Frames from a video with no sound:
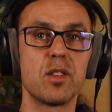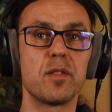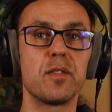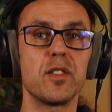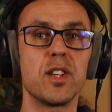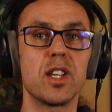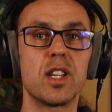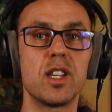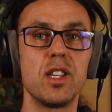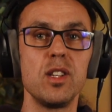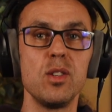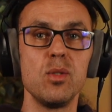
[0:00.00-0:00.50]
of
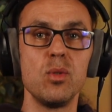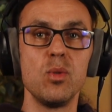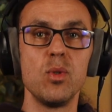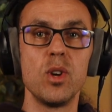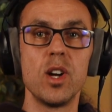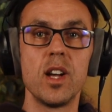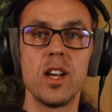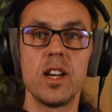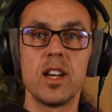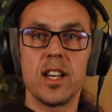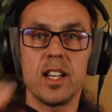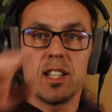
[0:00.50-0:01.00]
EQ,
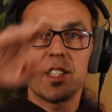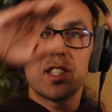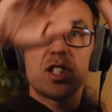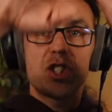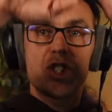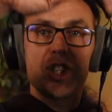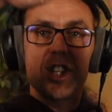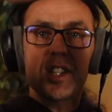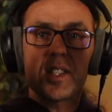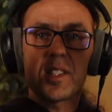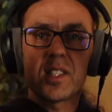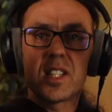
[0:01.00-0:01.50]
it's
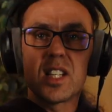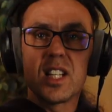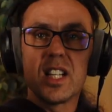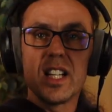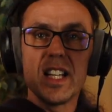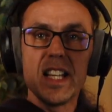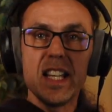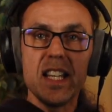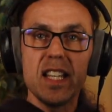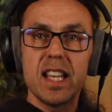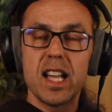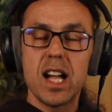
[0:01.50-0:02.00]
just
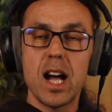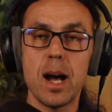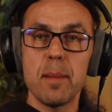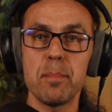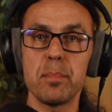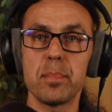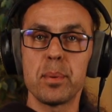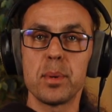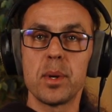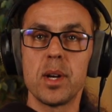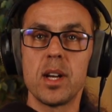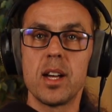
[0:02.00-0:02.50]
cleaning
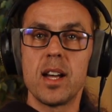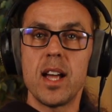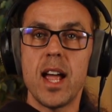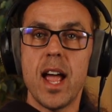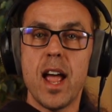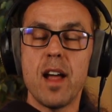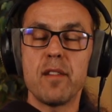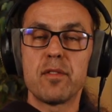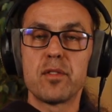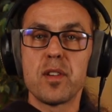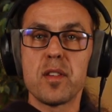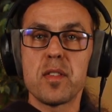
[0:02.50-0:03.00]
up
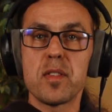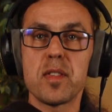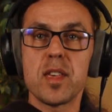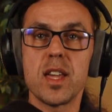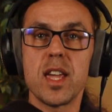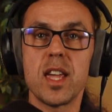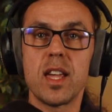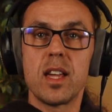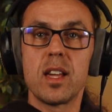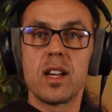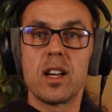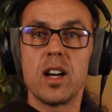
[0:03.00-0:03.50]

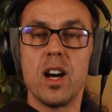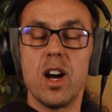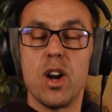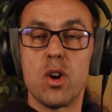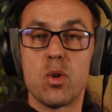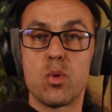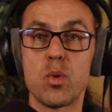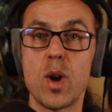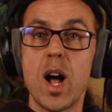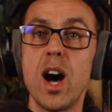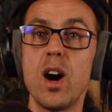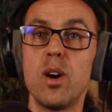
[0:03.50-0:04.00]
everything
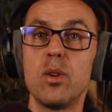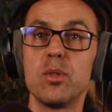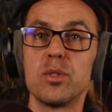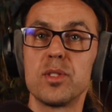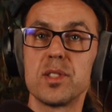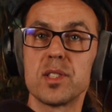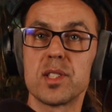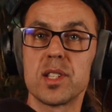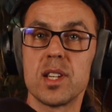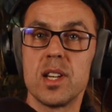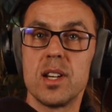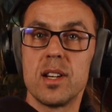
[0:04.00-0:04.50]

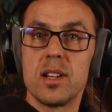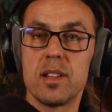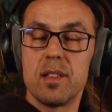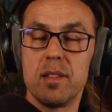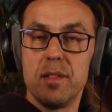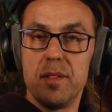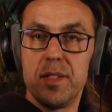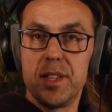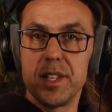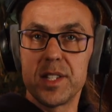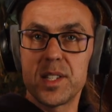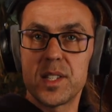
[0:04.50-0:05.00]
around
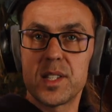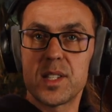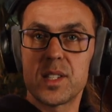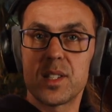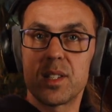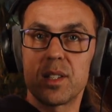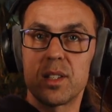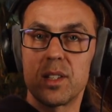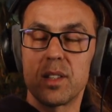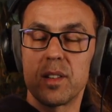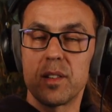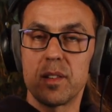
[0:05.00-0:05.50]
this
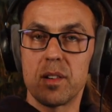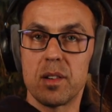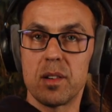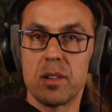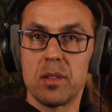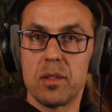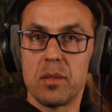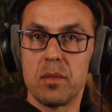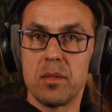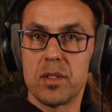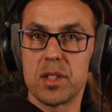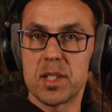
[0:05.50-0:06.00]

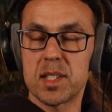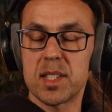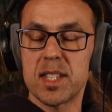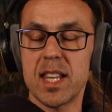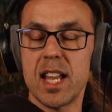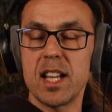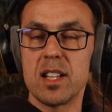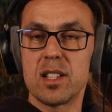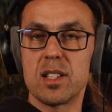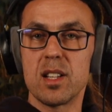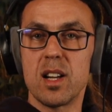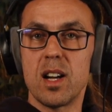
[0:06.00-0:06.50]

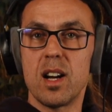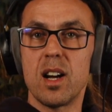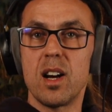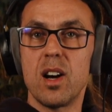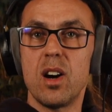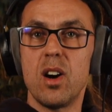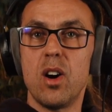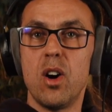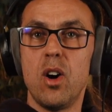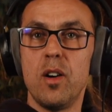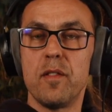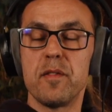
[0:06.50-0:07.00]
center
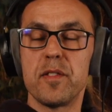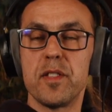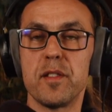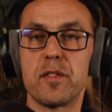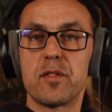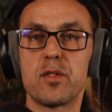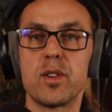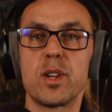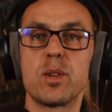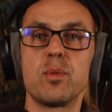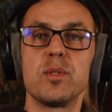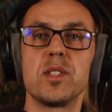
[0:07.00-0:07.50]
of the
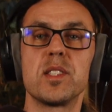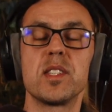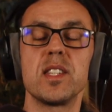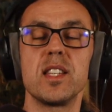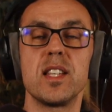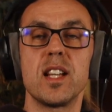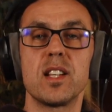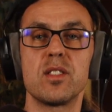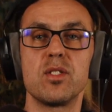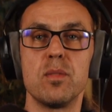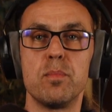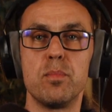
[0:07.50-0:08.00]
frequency
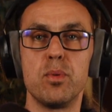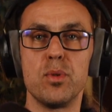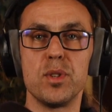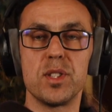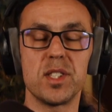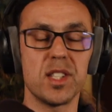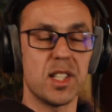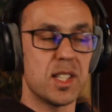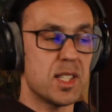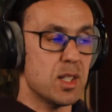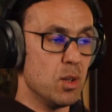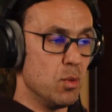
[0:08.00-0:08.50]
that you're
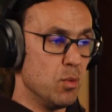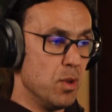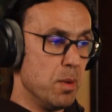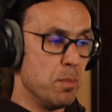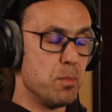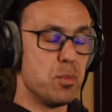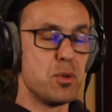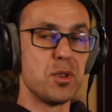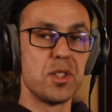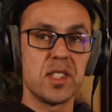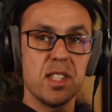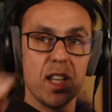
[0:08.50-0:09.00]
boosting. So we're
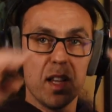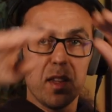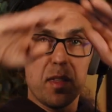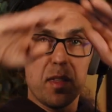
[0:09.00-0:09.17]
boosting